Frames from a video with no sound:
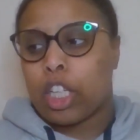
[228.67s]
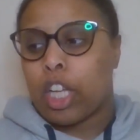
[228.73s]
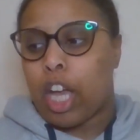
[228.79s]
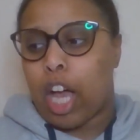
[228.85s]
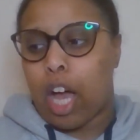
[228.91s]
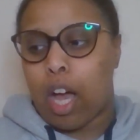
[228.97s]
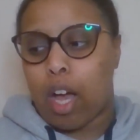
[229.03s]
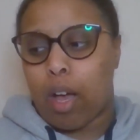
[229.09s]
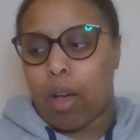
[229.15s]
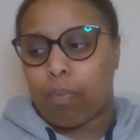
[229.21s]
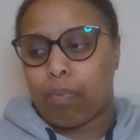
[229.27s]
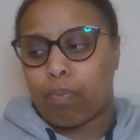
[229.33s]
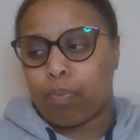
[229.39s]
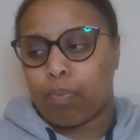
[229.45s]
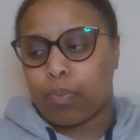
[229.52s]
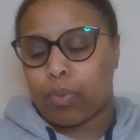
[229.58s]

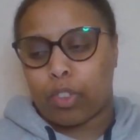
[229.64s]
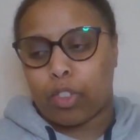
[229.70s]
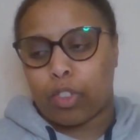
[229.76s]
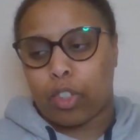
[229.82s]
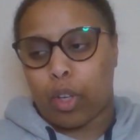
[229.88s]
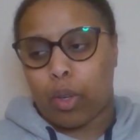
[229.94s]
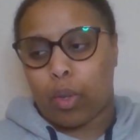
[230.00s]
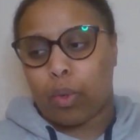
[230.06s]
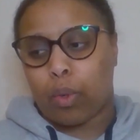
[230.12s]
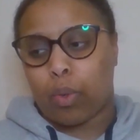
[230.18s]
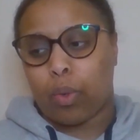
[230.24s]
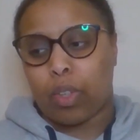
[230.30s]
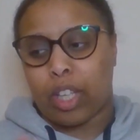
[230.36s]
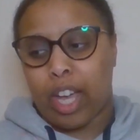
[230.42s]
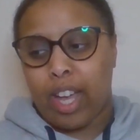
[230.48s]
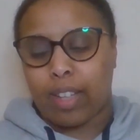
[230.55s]
So
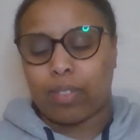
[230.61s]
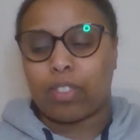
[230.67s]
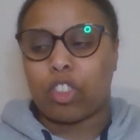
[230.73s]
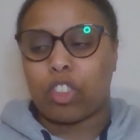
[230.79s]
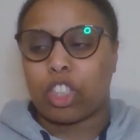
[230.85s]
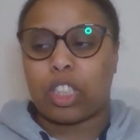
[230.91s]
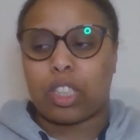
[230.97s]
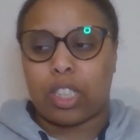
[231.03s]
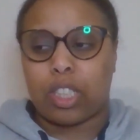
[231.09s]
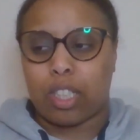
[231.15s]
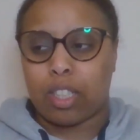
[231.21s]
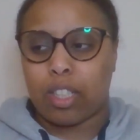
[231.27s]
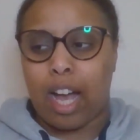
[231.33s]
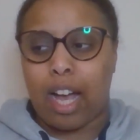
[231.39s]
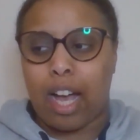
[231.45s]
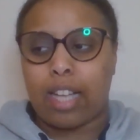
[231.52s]
yeah, just
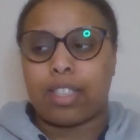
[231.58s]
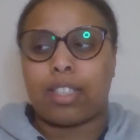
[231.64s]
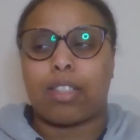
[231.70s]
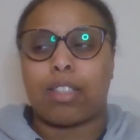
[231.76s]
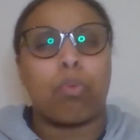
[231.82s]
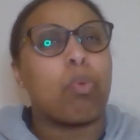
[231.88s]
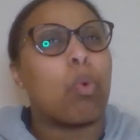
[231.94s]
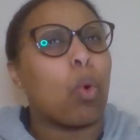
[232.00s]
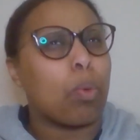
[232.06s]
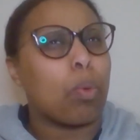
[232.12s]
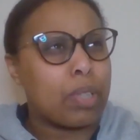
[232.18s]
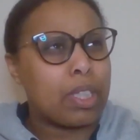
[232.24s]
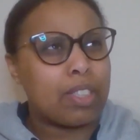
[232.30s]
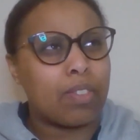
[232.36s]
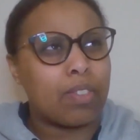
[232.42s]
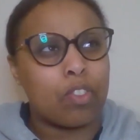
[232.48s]
as one
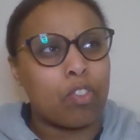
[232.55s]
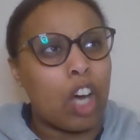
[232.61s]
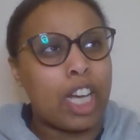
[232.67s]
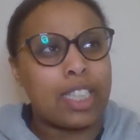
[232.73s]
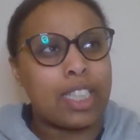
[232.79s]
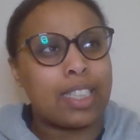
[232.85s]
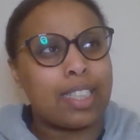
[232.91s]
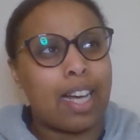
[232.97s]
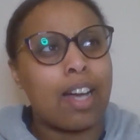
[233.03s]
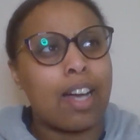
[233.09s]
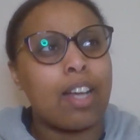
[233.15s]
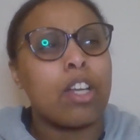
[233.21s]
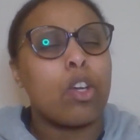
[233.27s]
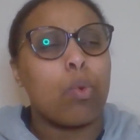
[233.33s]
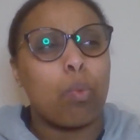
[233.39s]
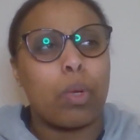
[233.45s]
piece of advice that
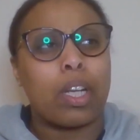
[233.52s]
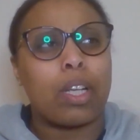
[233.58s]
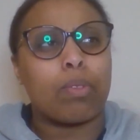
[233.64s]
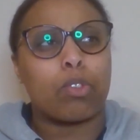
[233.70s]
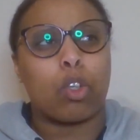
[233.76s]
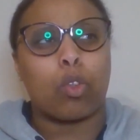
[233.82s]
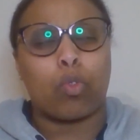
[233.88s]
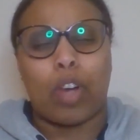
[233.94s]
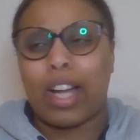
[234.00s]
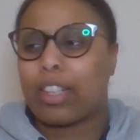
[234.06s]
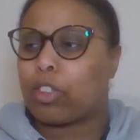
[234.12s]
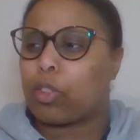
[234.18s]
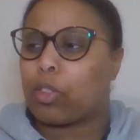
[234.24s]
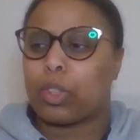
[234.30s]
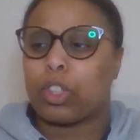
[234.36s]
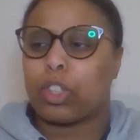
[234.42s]
William told
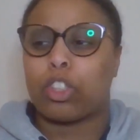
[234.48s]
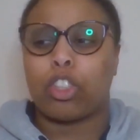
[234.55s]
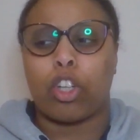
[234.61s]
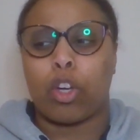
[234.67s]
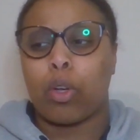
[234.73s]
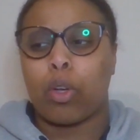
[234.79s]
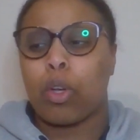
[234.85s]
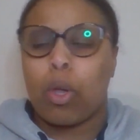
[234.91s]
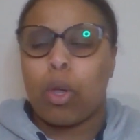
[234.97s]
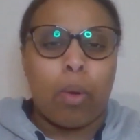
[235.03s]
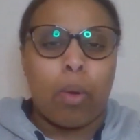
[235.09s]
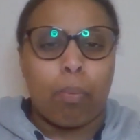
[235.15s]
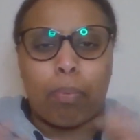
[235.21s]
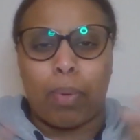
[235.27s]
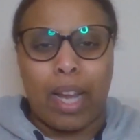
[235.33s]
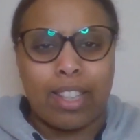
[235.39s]
Randall was to, you know,
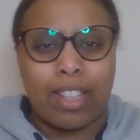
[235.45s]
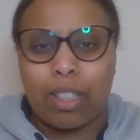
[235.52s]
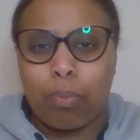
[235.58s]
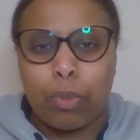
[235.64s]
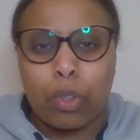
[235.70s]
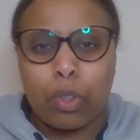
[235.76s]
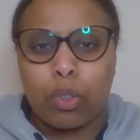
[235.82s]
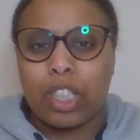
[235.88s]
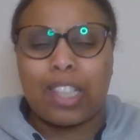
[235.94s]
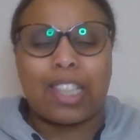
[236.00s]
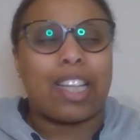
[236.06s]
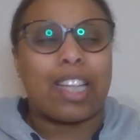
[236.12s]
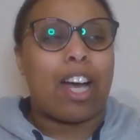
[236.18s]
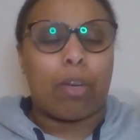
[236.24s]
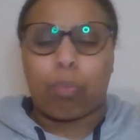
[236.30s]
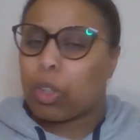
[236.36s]
blare the music
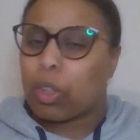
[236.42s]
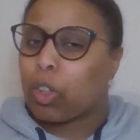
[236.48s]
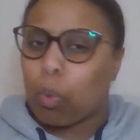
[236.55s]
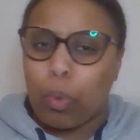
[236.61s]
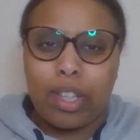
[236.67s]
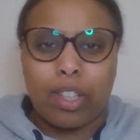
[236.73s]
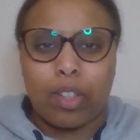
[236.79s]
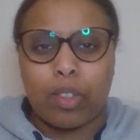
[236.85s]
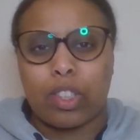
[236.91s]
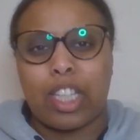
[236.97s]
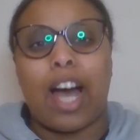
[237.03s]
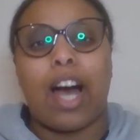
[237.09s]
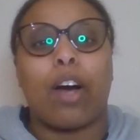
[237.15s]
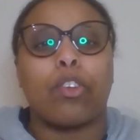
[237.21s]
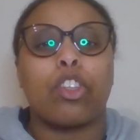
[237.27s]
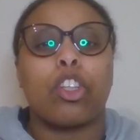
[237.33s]
loud, put the window
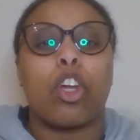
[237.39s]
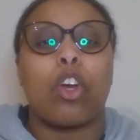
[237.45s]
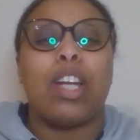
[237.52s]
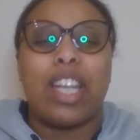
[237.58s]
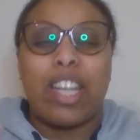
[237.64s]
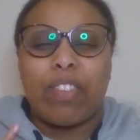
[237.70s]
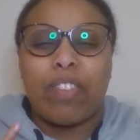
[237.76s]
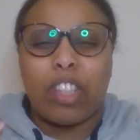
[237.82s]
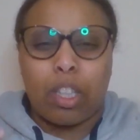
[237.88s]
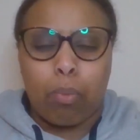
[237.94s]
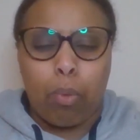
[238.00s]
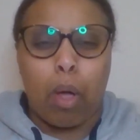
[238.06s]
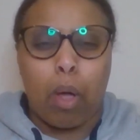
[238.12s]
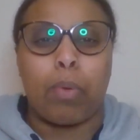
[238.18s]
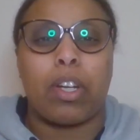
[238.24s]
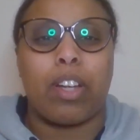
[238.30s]
down, you know, live in the
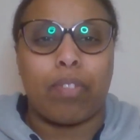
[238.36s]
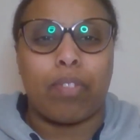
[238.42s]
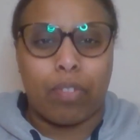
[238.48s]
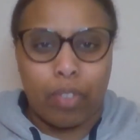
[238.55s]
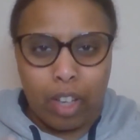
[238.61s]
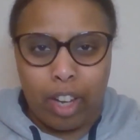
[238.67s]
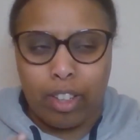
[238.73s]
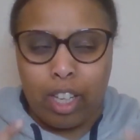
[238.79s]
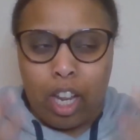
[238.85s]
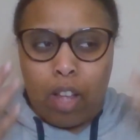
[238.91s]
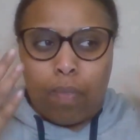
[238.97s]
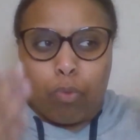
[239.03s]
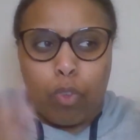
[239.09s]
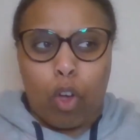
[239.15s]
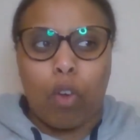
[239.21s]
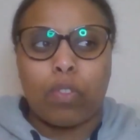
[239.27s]
moment, and
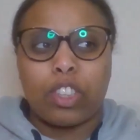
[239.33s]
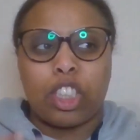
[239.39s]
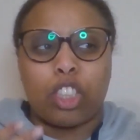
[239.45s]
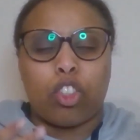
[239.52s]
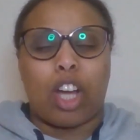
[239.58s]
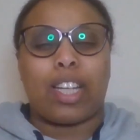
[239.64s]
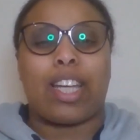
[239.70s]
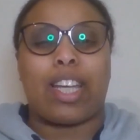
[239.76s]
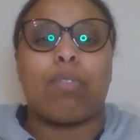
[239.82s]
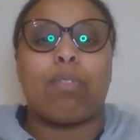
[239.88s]
obviously trying to get him